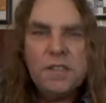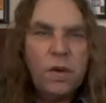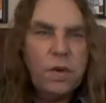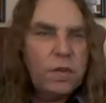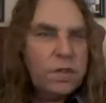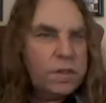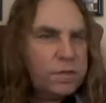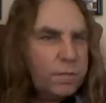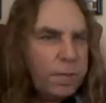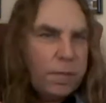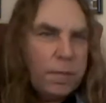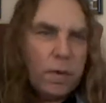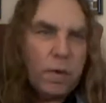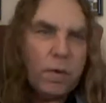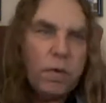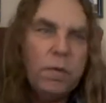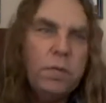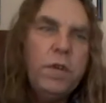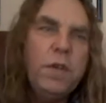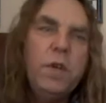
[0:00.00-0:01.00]
so it's people
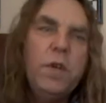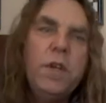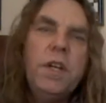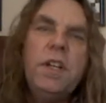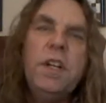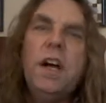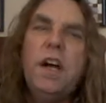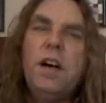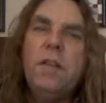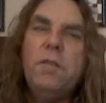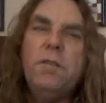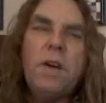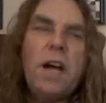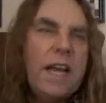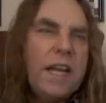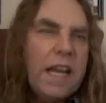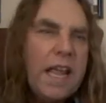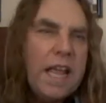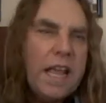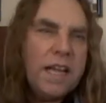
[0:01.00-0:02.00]
are reviewing
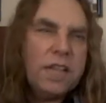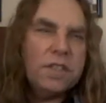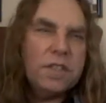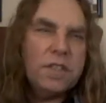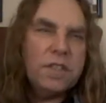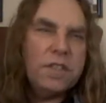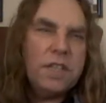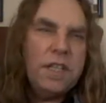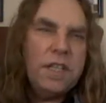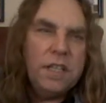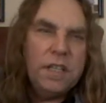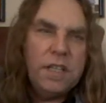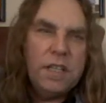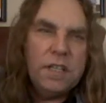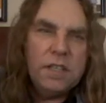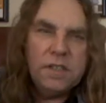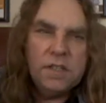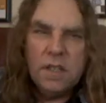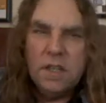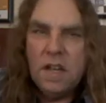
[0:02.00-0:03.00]
financial
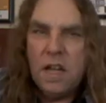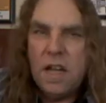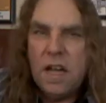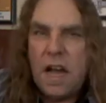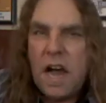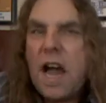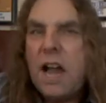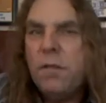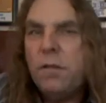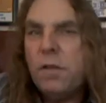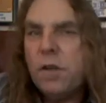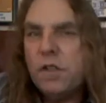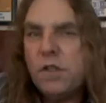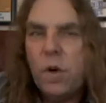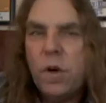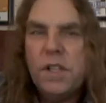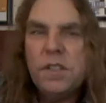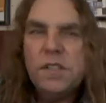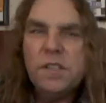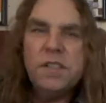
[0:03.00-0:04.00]
dealings, eye for
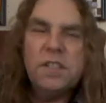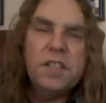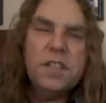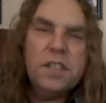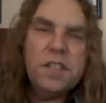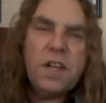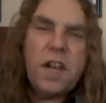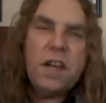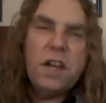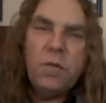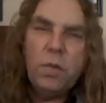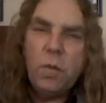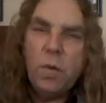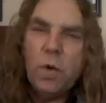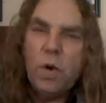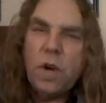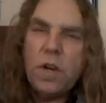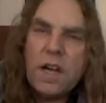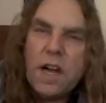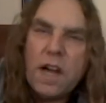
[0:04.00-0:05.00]
choices that didn't
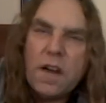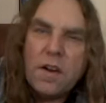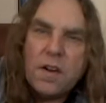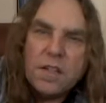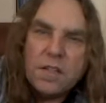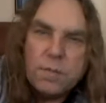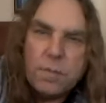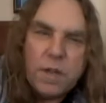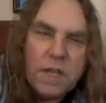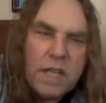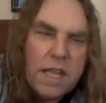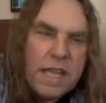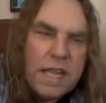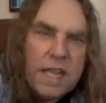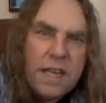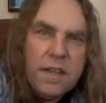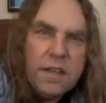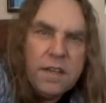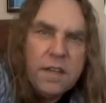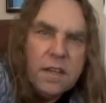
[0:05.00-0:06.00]
work out as
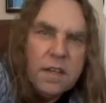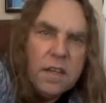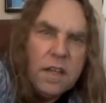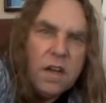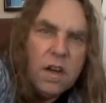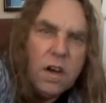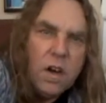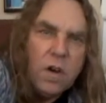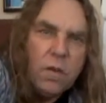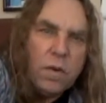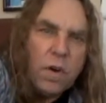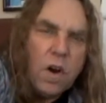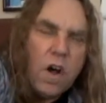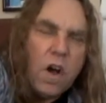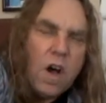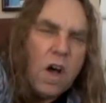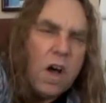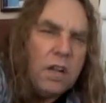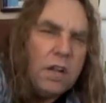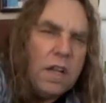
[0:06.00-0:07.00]
planned.
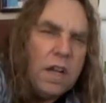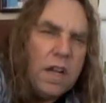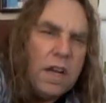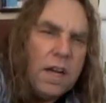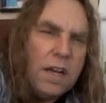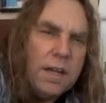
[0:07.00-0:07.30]
Overall,